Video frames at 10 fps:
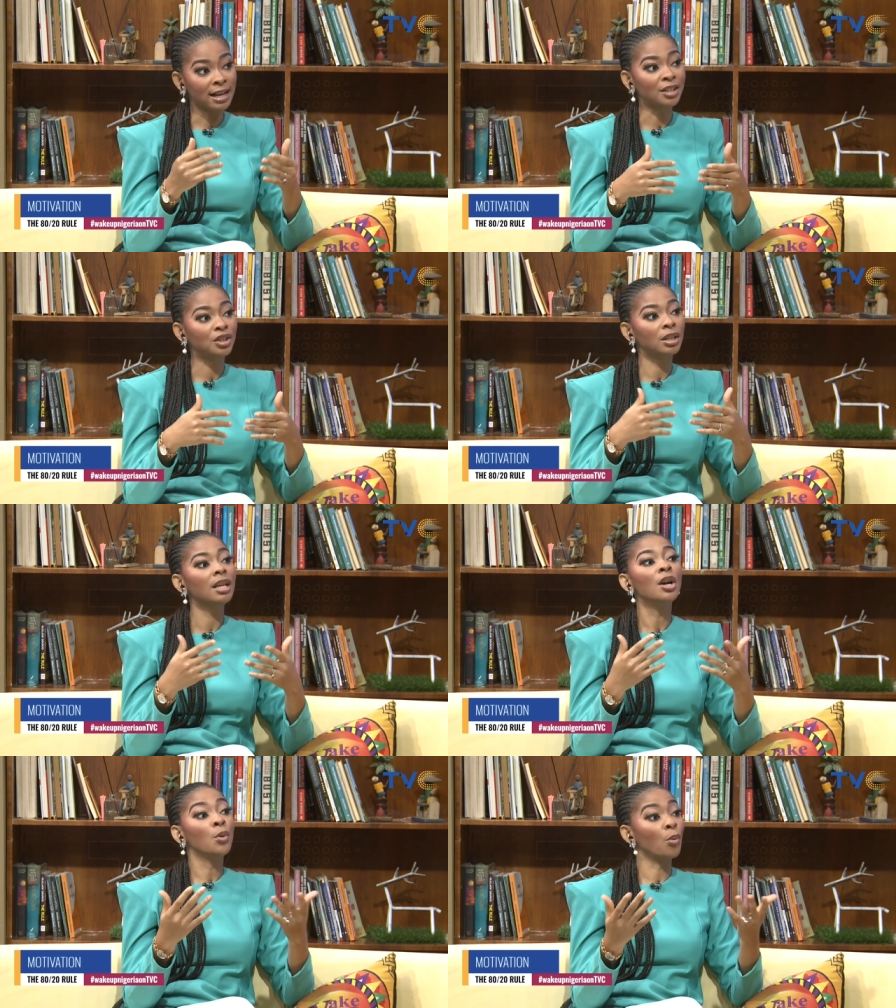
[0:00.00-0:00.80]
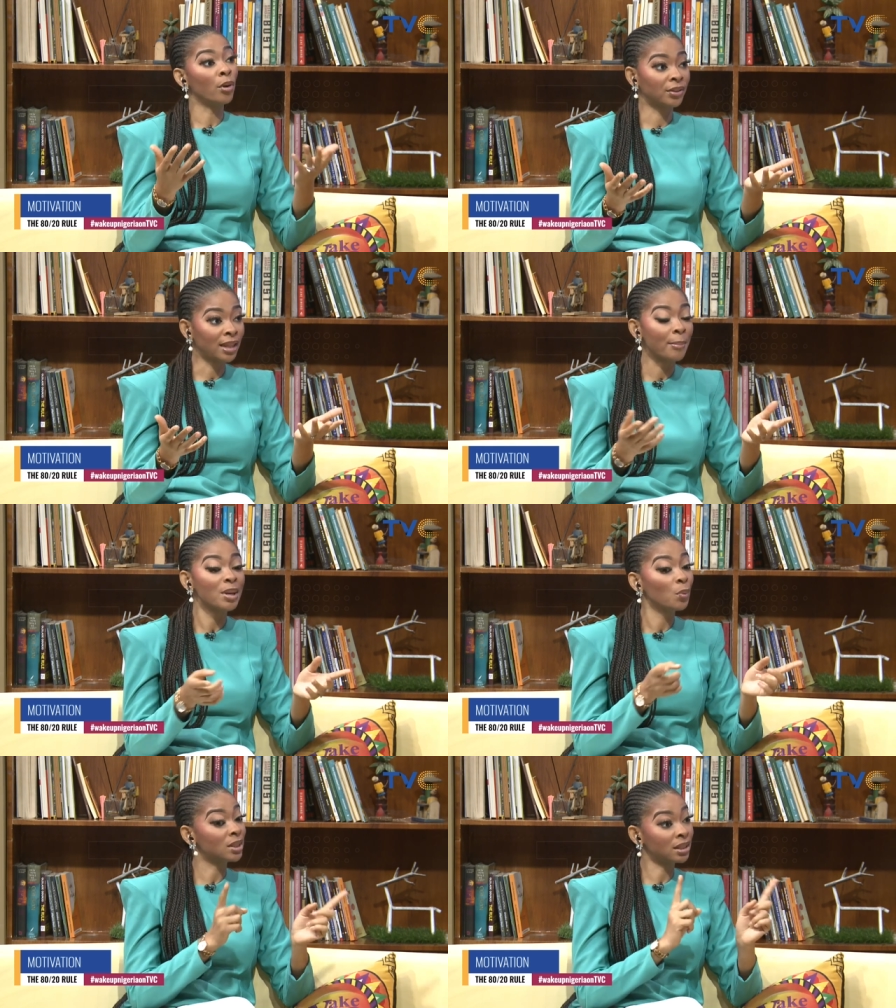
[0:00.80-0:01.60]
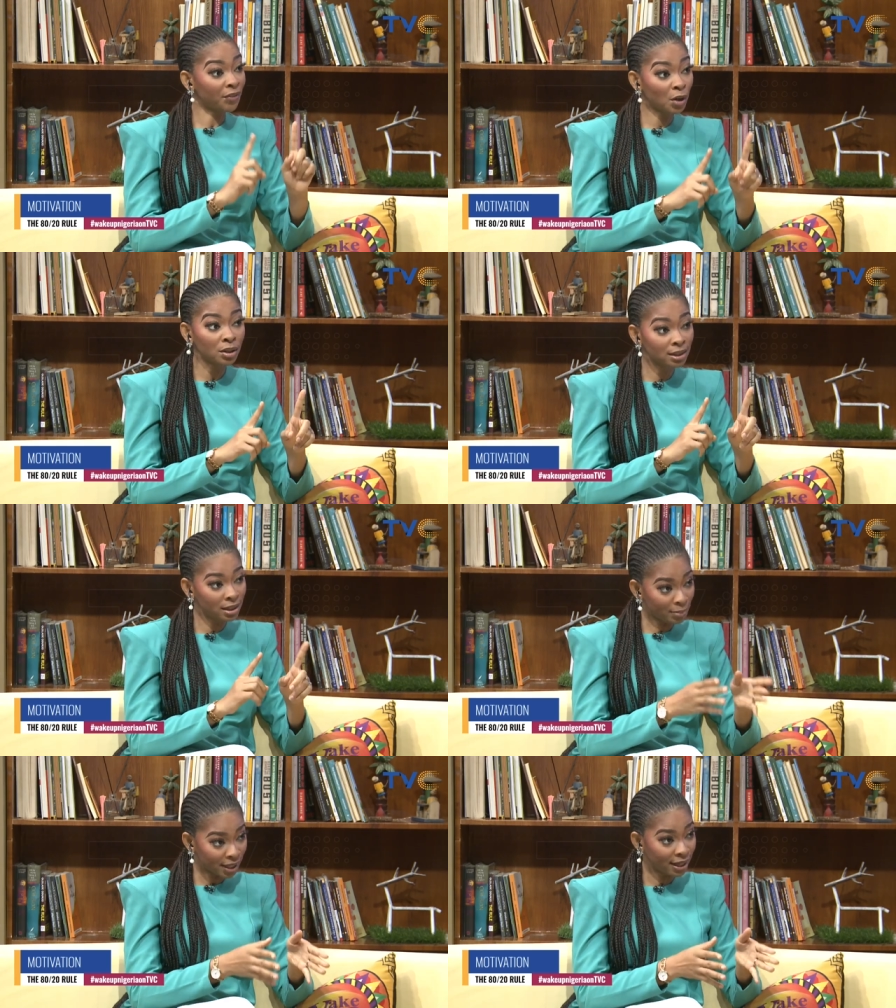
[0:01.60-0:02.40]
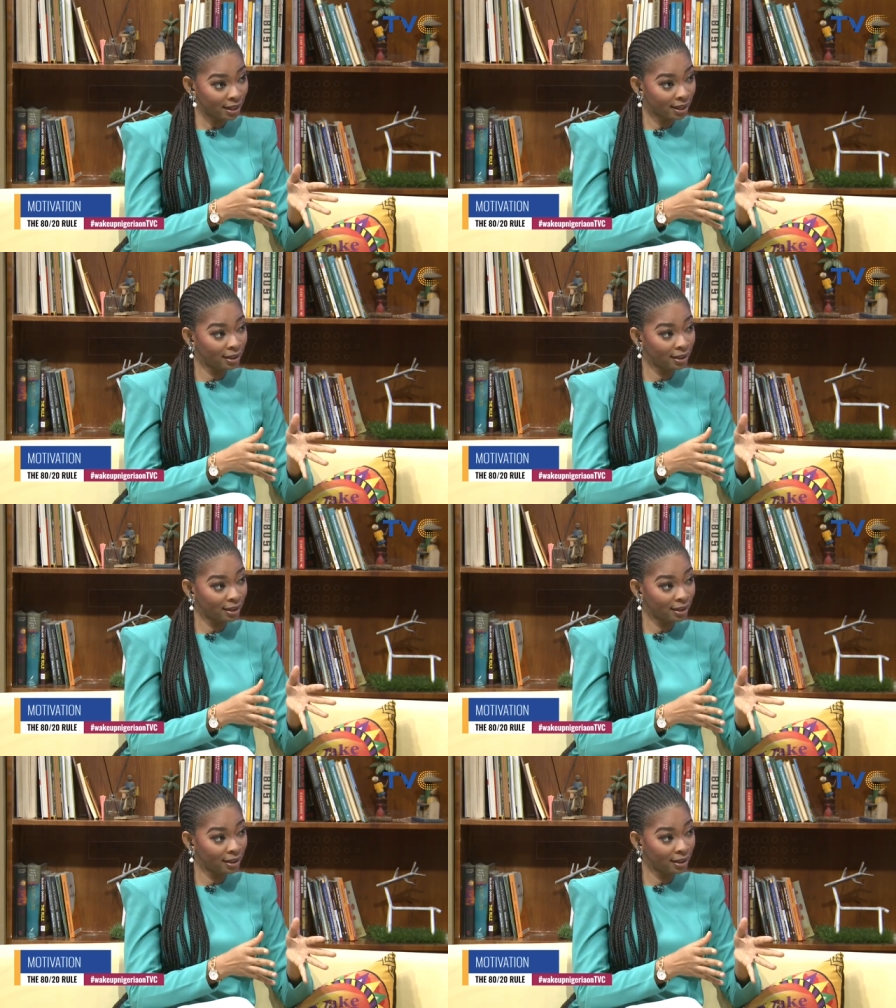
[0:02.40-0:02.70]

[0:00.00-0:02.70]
it and actually it worked. worked for them. It yeah. was difficult in the beginning.